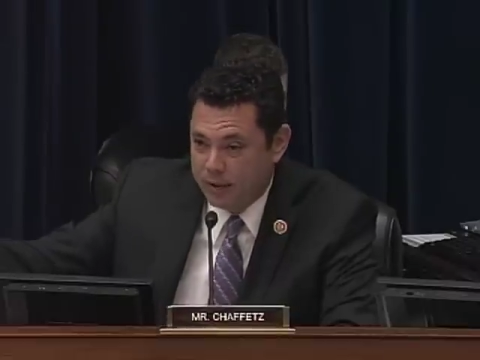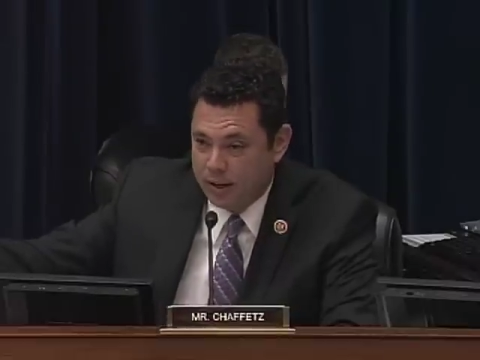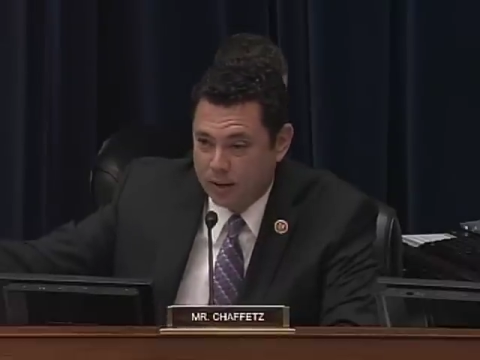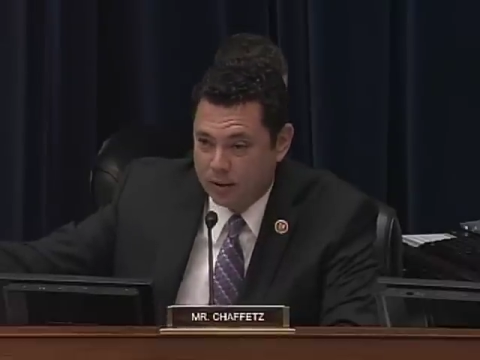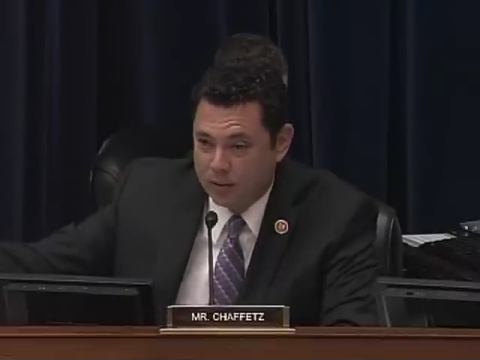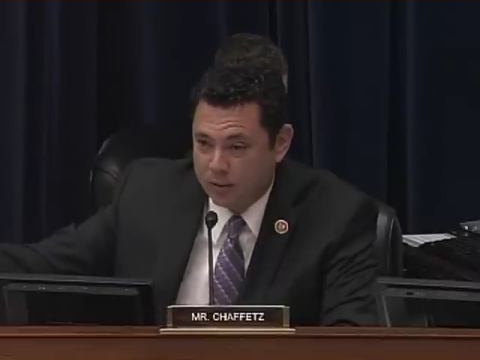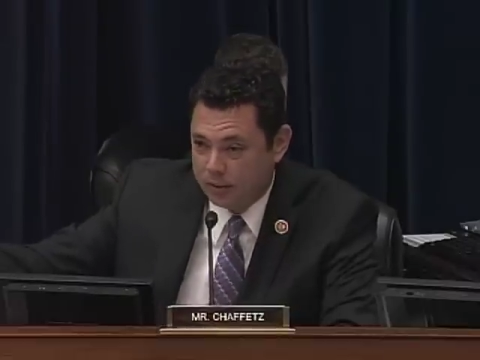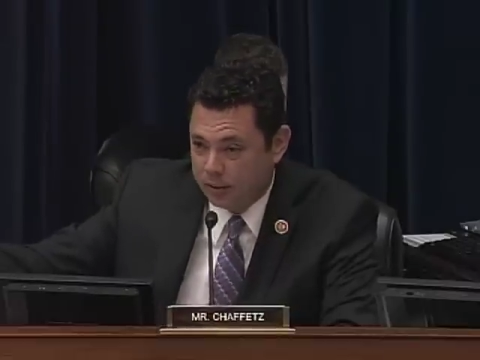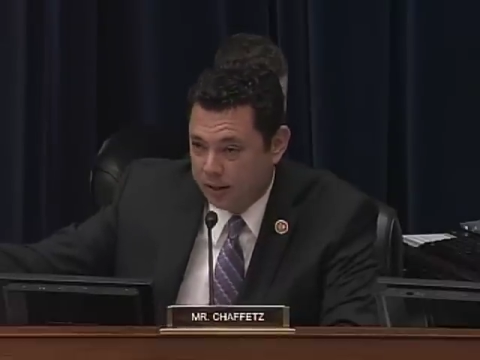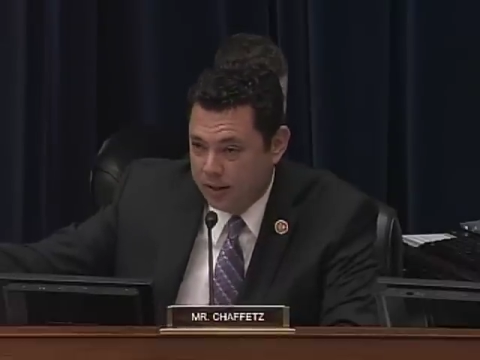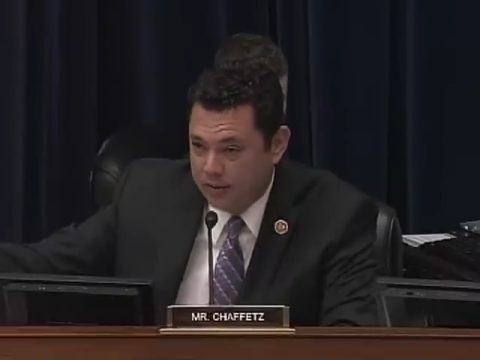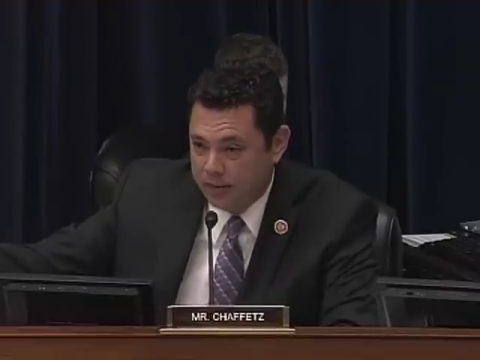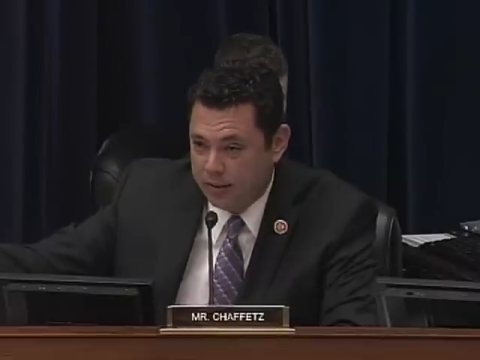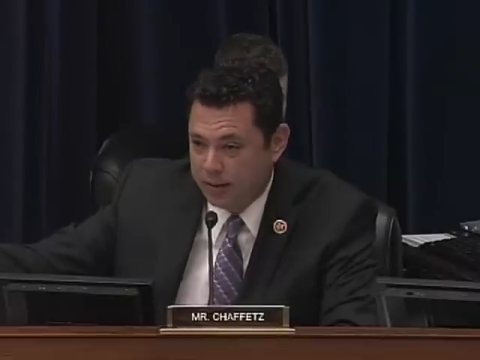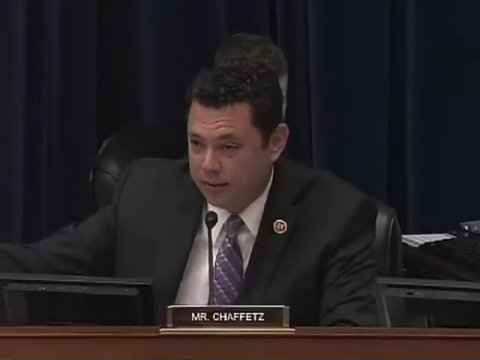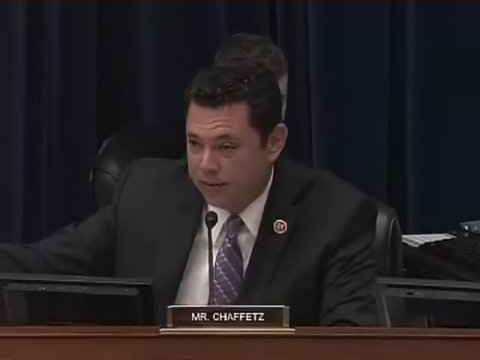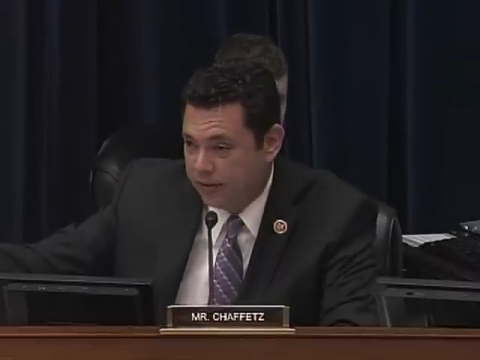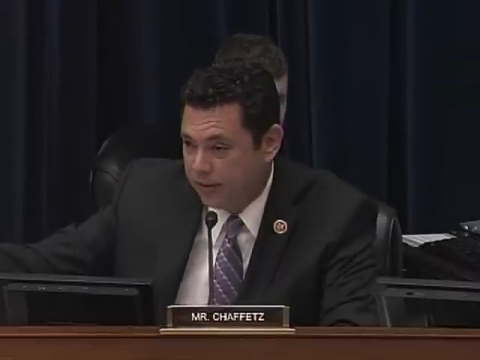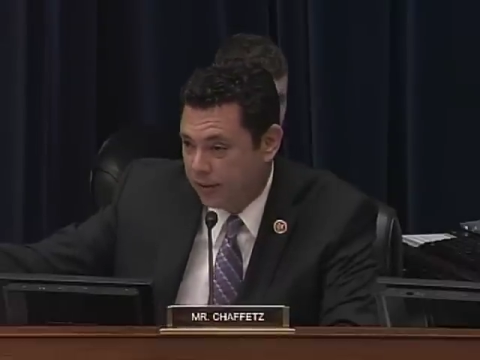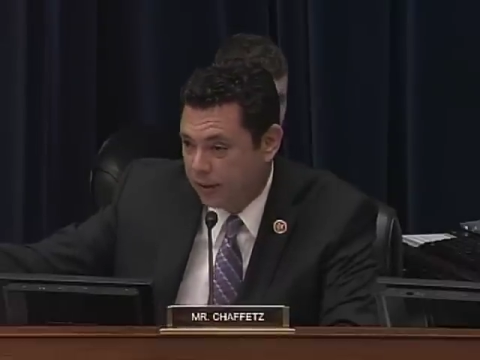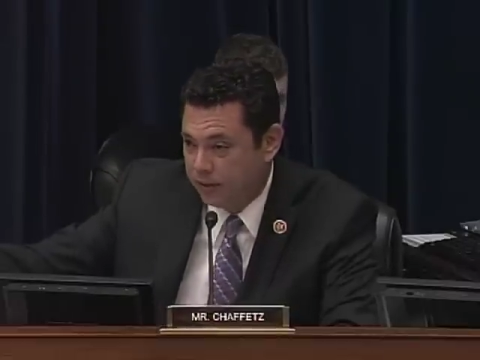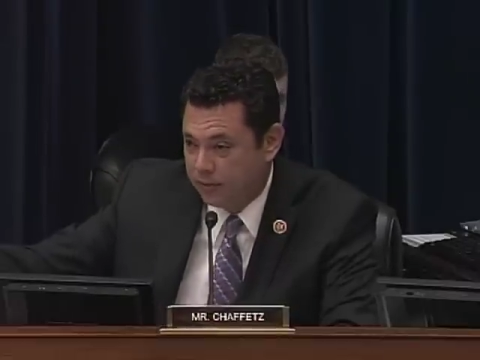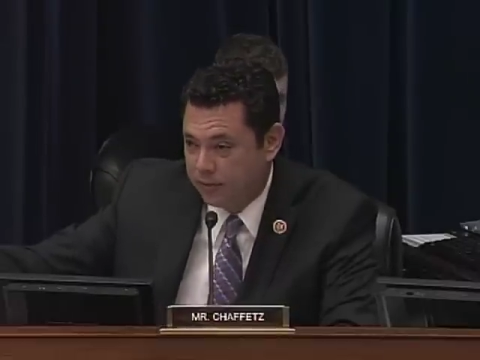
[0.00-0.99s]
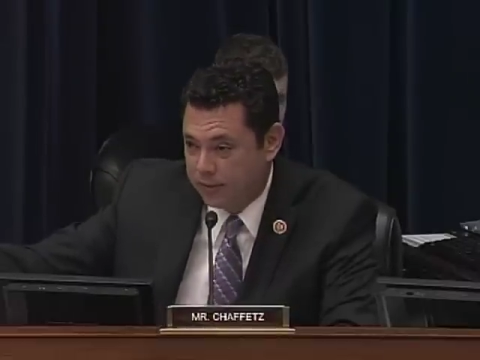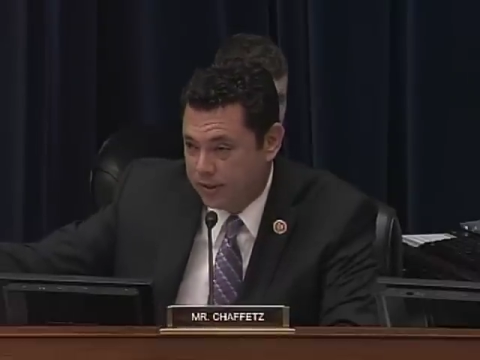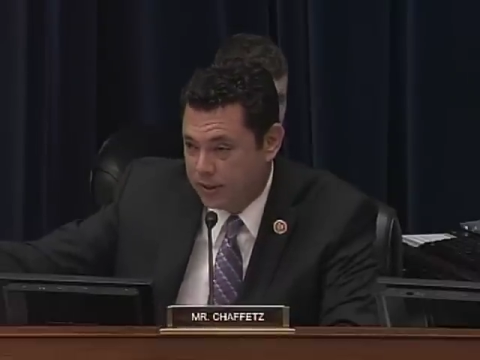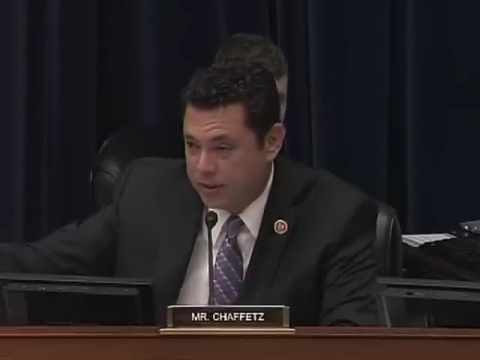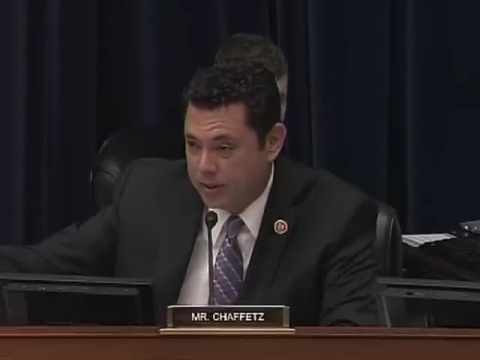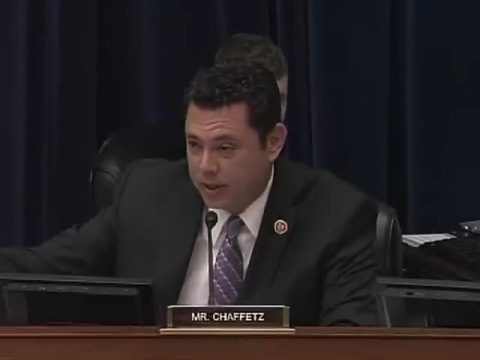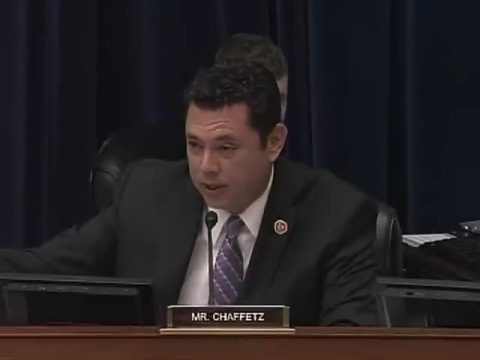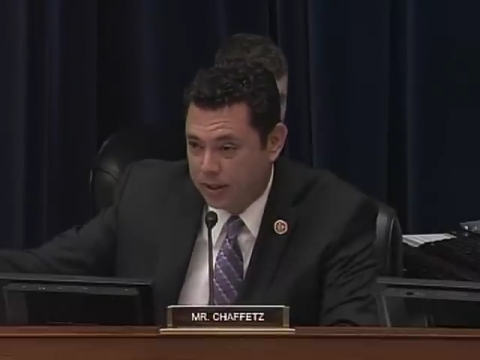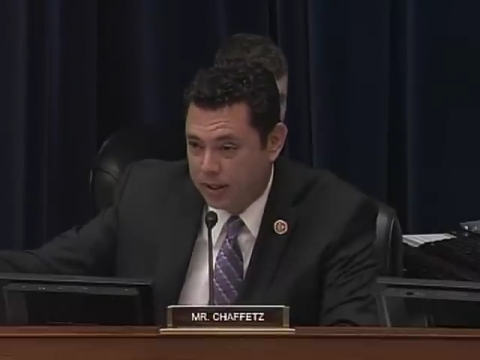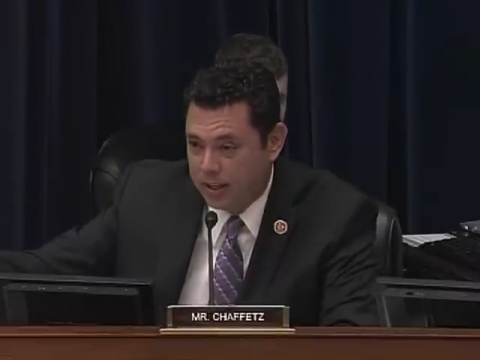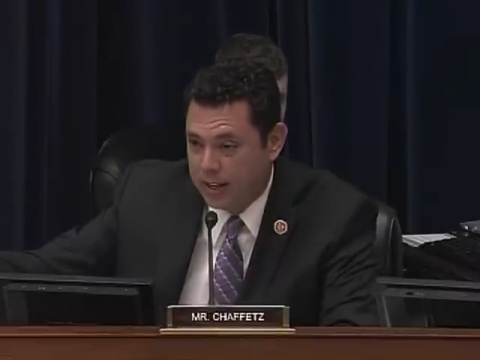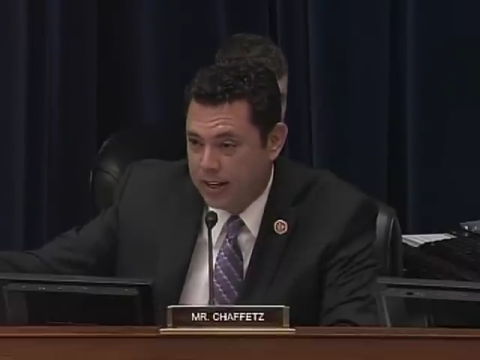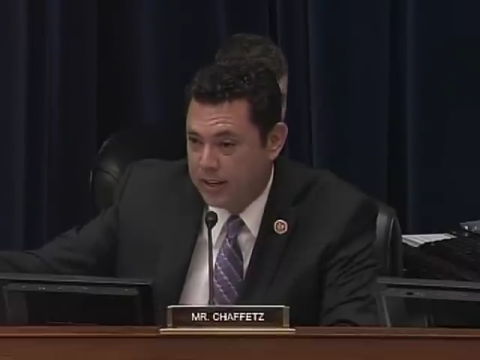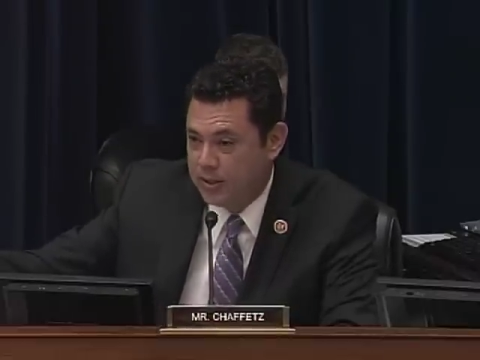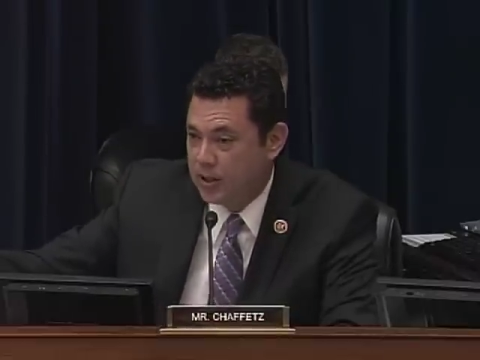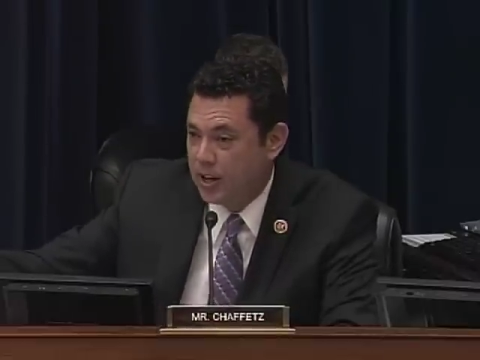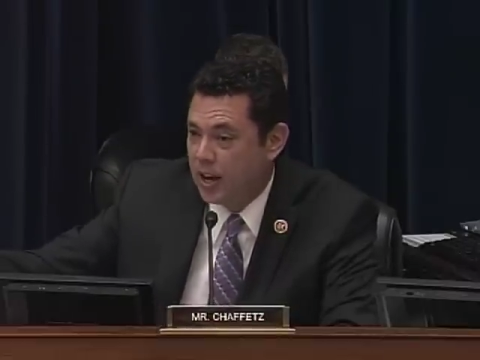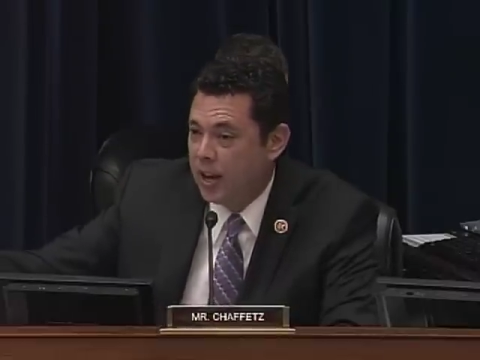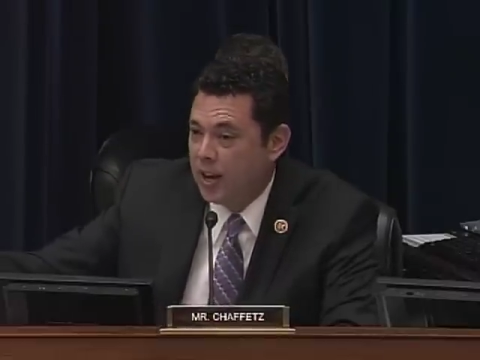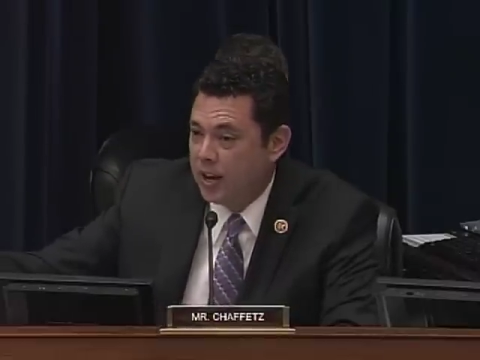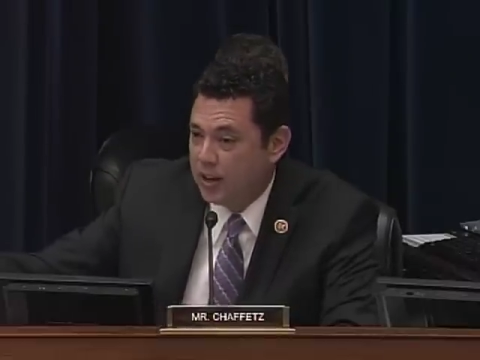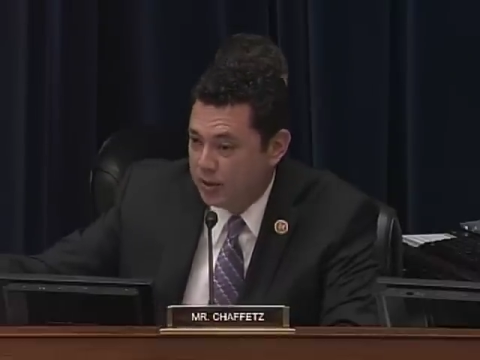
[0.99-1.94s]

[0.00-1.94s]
their living facilities